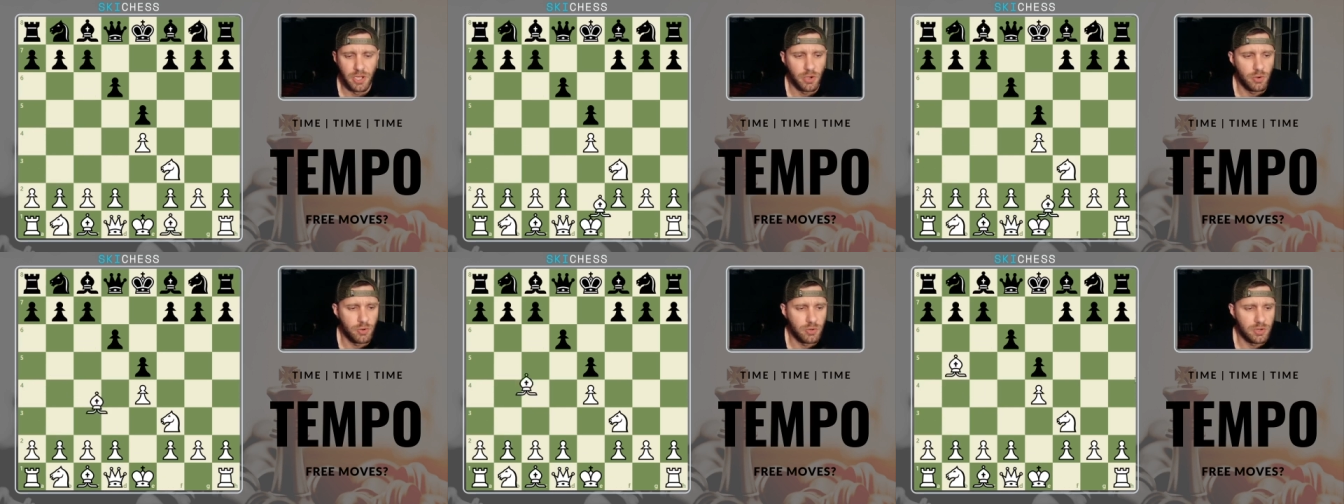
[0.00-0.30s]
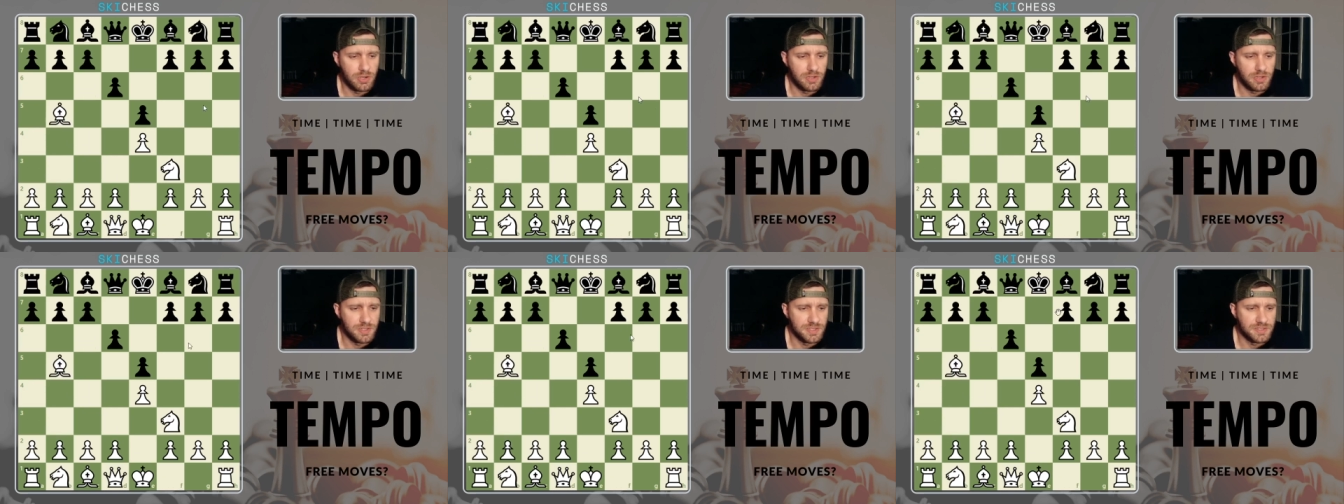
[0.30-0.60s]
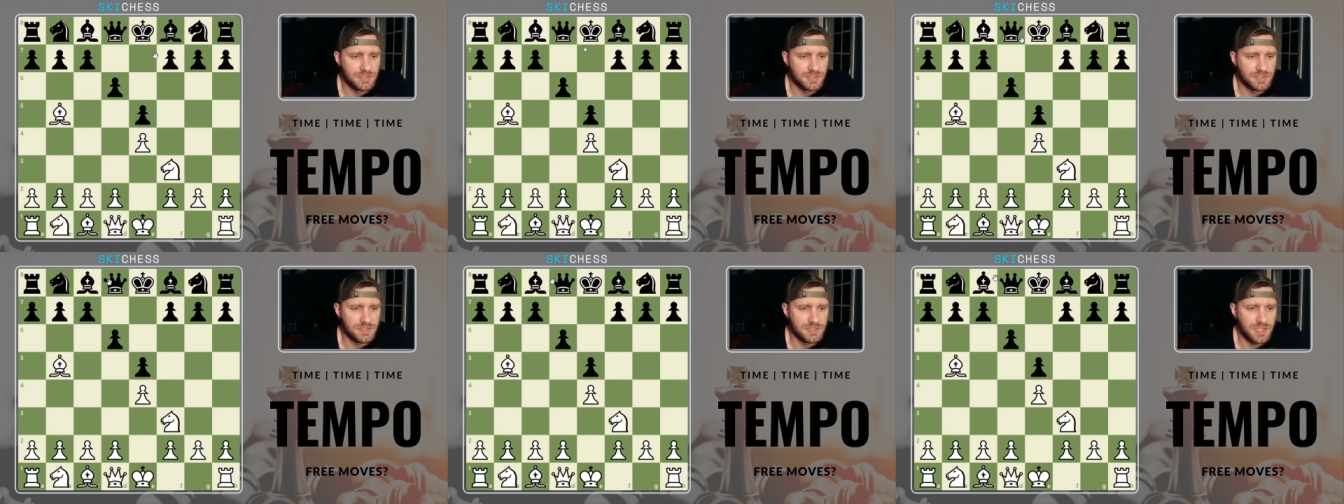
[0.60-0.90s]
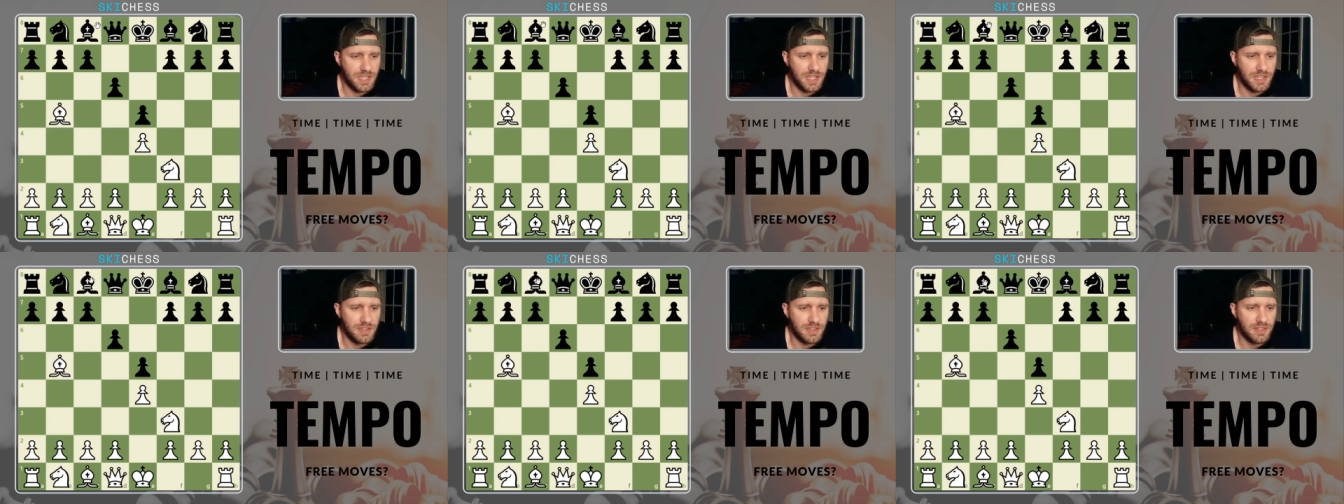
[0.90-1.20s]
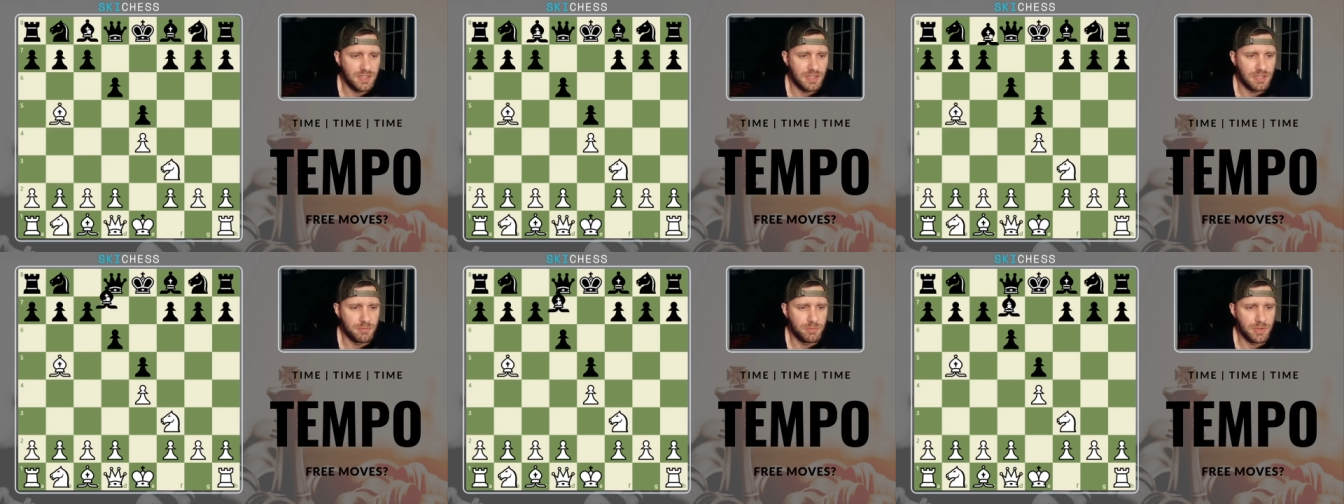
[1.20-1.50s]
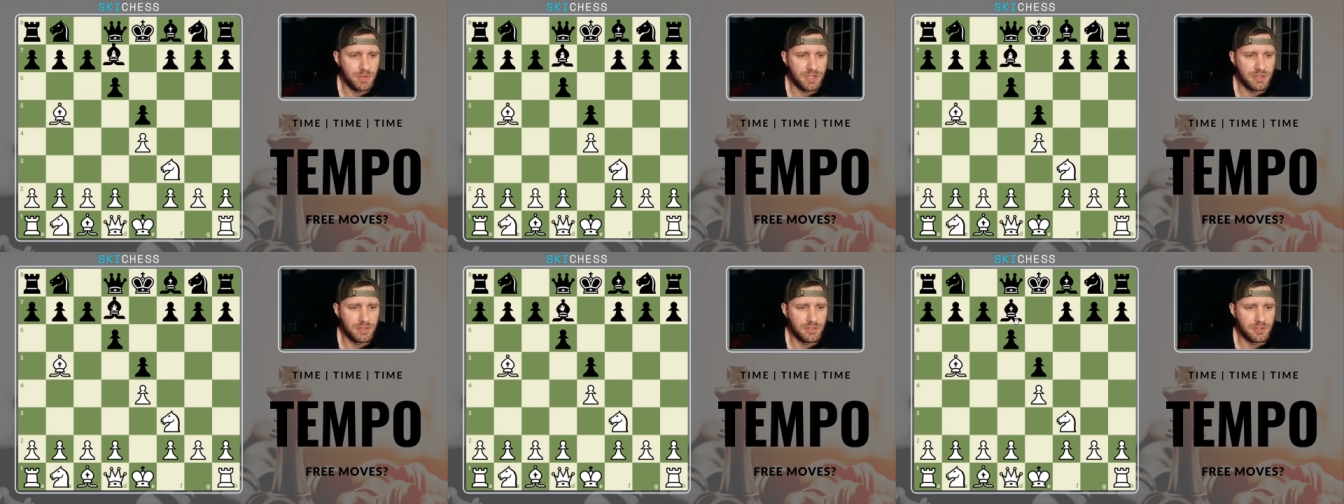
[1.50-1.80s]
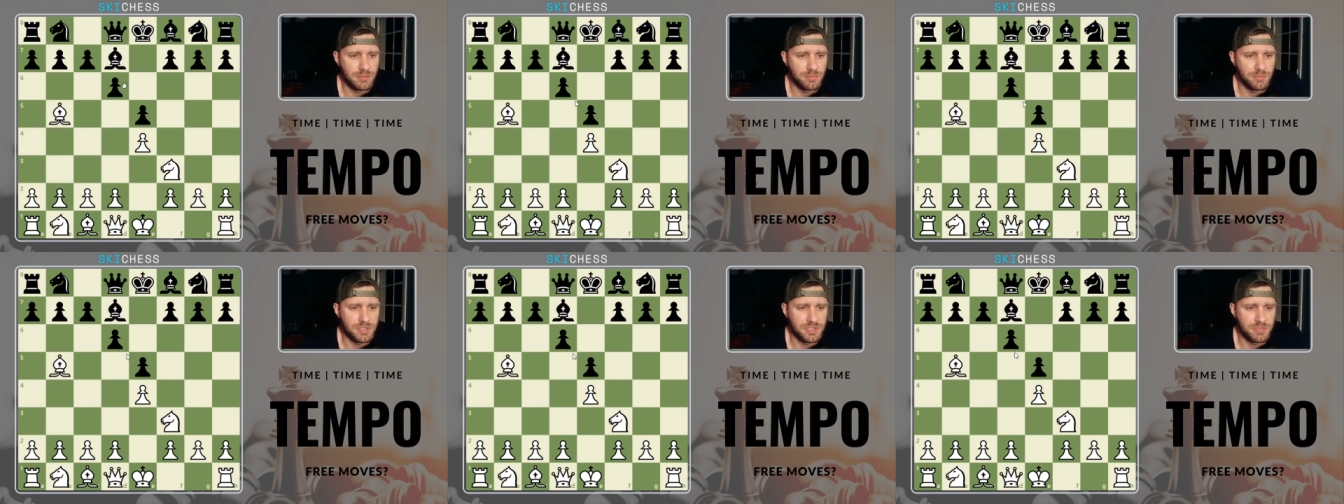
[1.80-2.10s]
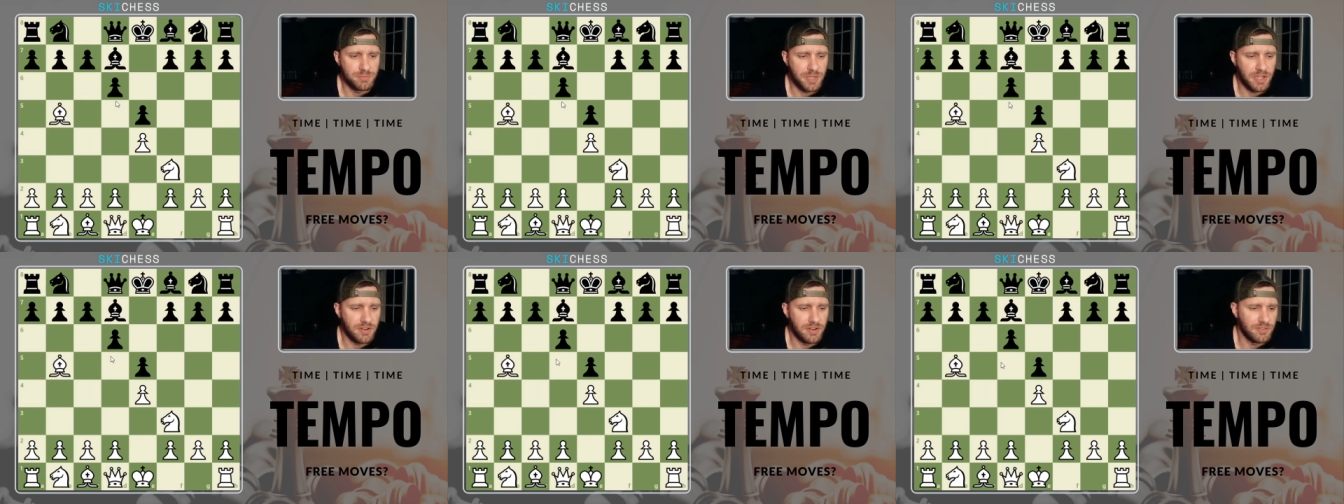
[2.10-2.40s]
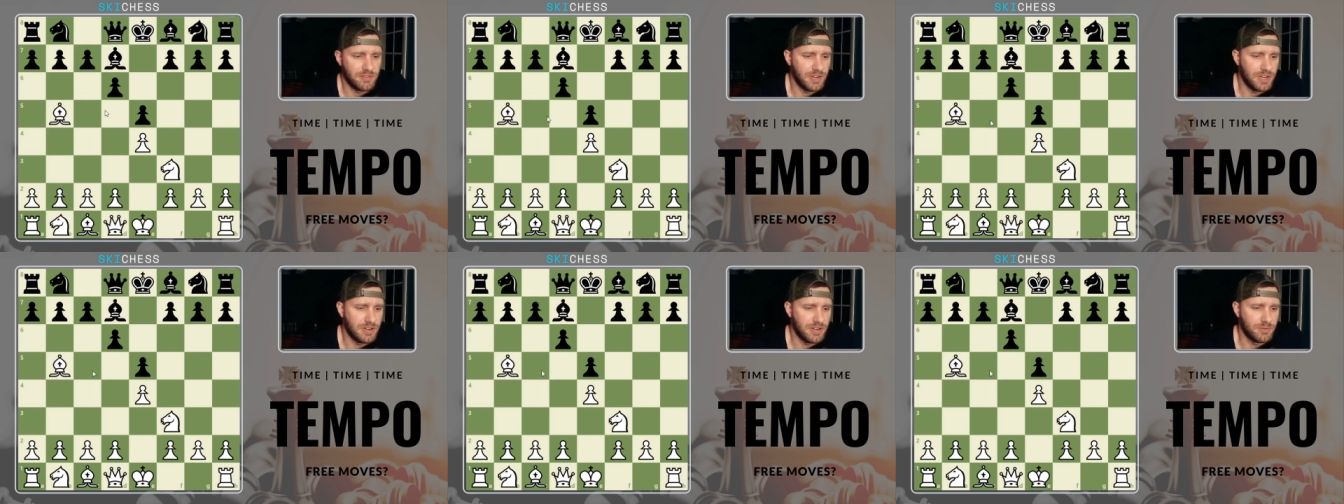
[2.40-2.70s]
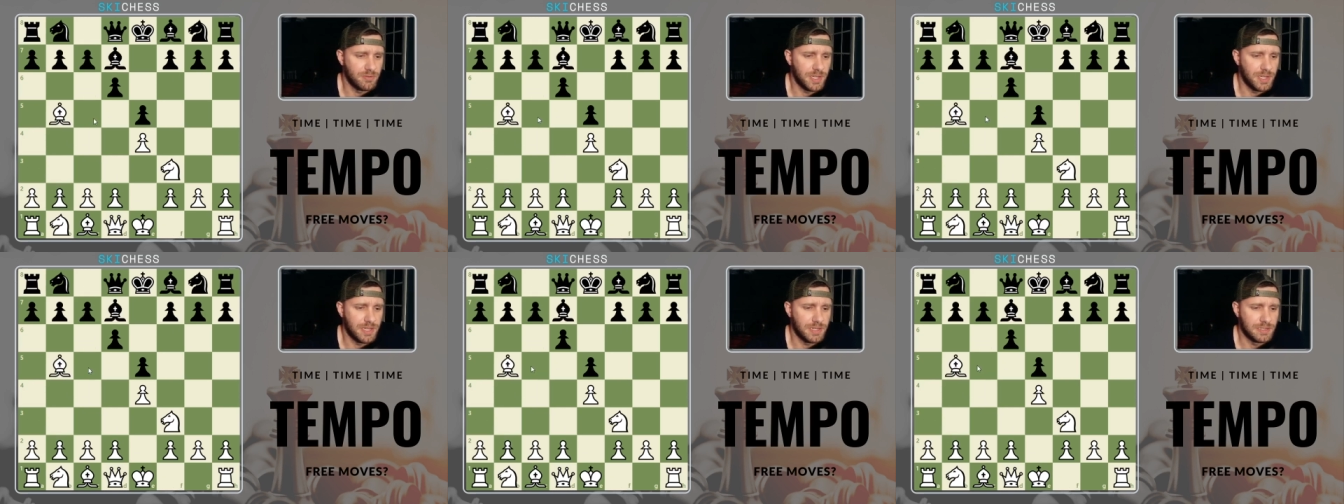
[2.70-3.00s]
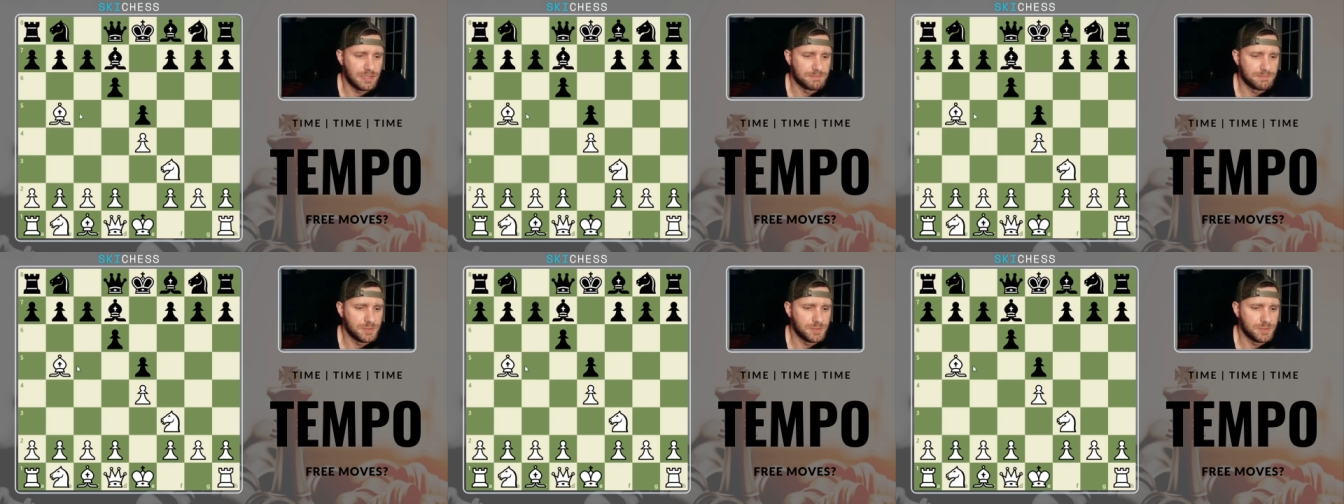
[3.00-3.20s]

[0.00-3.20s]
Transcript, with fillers: Or let's just say they bring their bishop out right away.